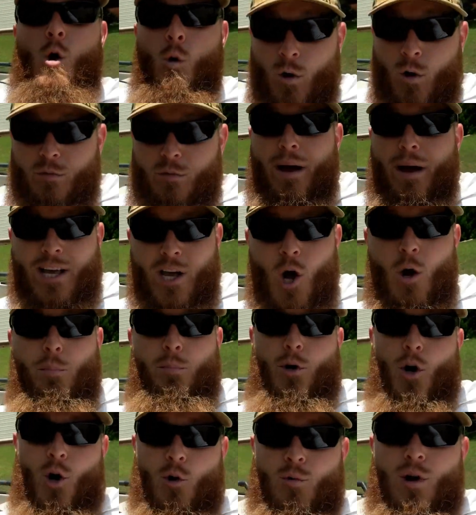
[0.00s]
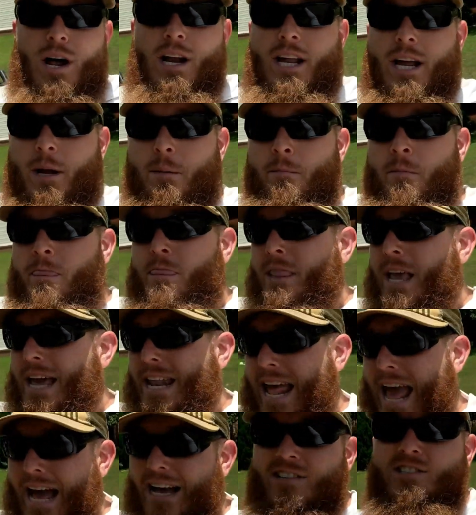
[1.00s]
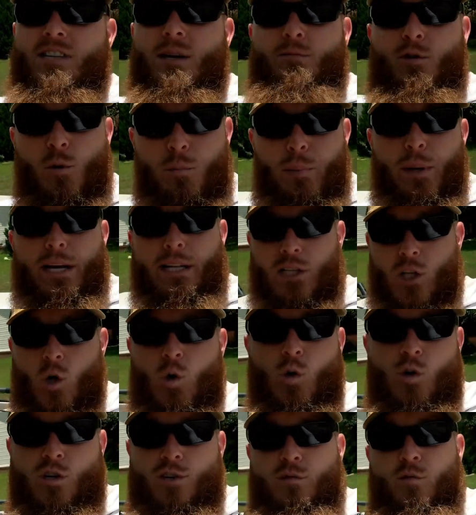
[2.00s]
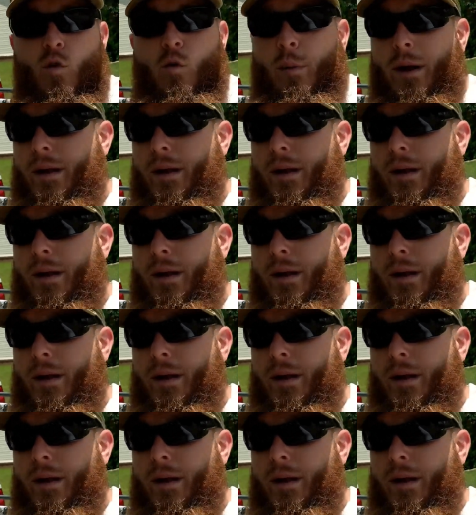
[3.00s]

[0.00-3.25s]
with my GoPro running and asked them to pick lures for